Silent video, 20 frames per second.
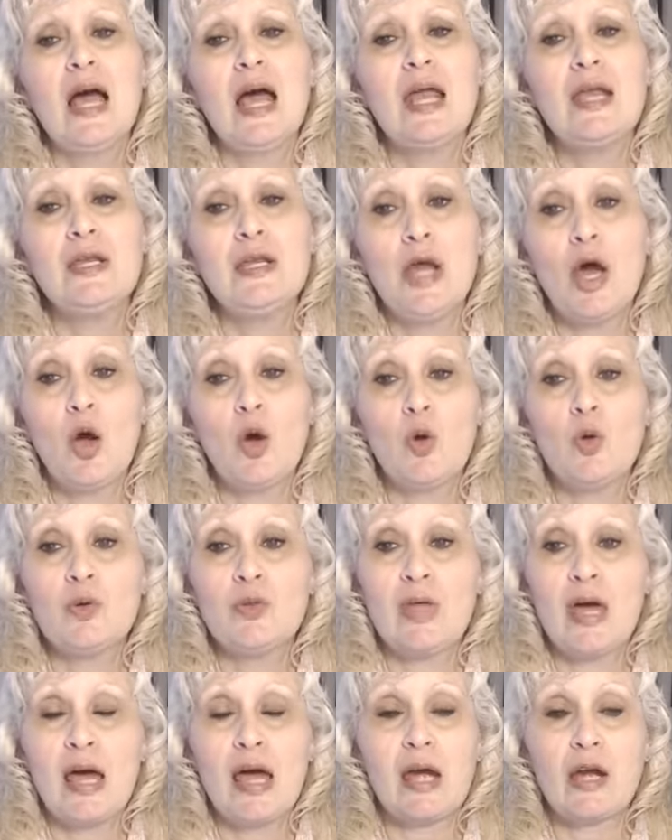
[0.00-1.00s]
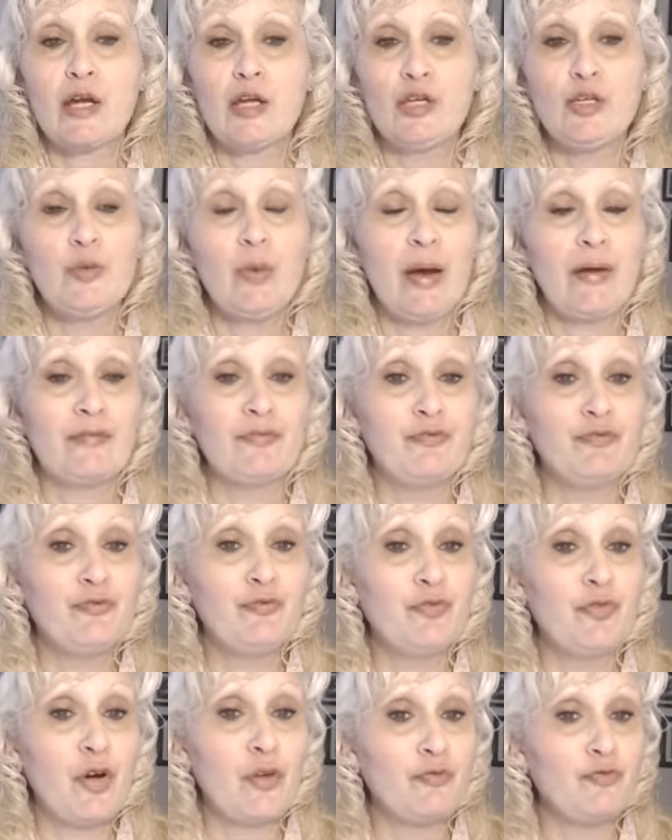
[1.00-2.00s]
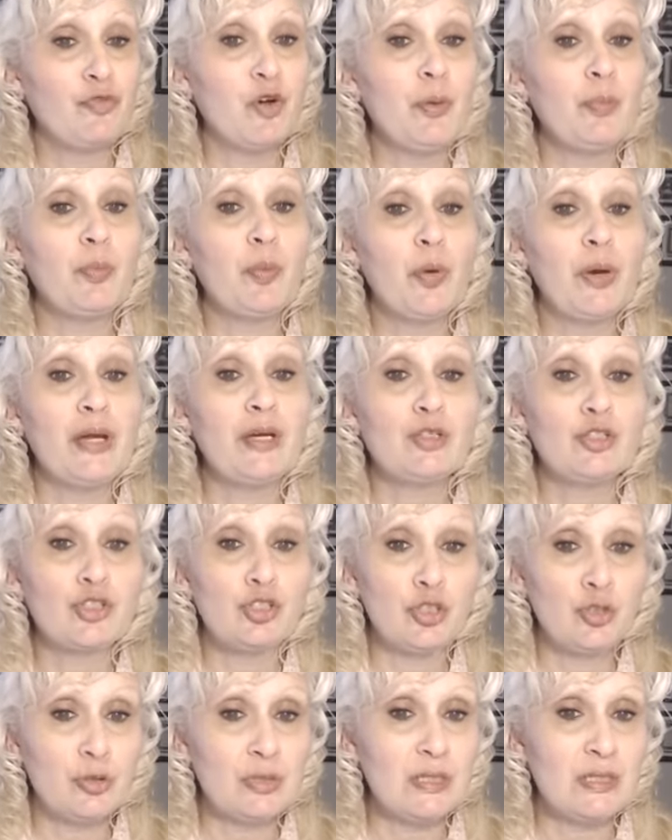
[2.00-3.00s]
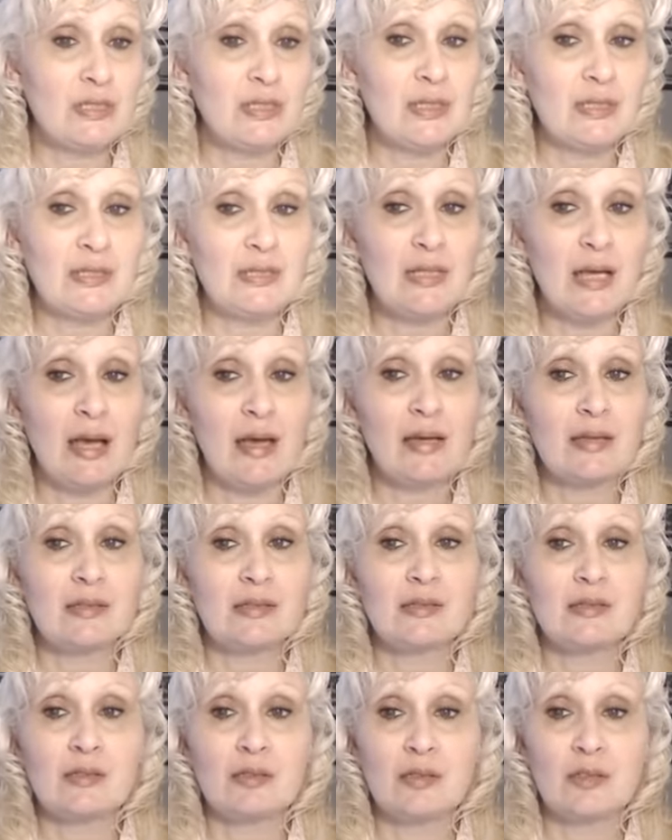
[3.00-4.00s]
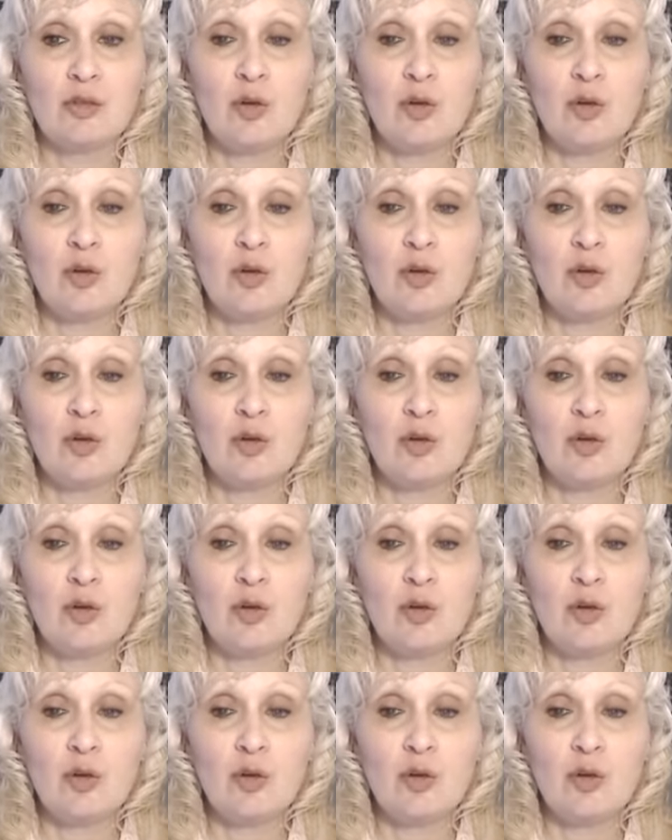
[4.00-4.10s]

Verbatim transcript: and know that you have a f- footprint to the success.